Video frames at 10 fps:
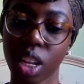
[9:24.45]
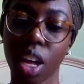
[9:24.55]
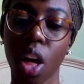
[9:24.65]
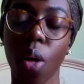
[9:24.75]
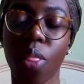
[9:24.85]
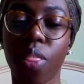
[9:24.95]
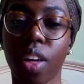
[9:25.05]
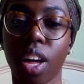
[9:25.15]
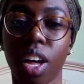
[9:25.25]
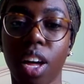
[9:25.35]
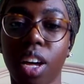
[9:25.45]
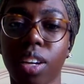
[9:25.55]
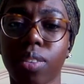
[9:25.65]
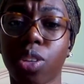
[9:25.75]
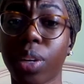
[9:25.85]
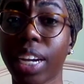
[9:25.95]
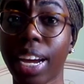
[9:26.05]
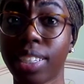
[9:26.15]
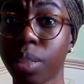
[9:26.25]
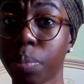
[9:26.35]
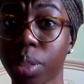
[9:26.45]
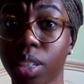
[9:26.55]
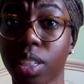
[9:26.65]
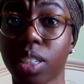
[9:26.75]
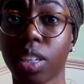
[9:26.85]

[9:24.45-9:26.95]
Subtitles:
the green HESI book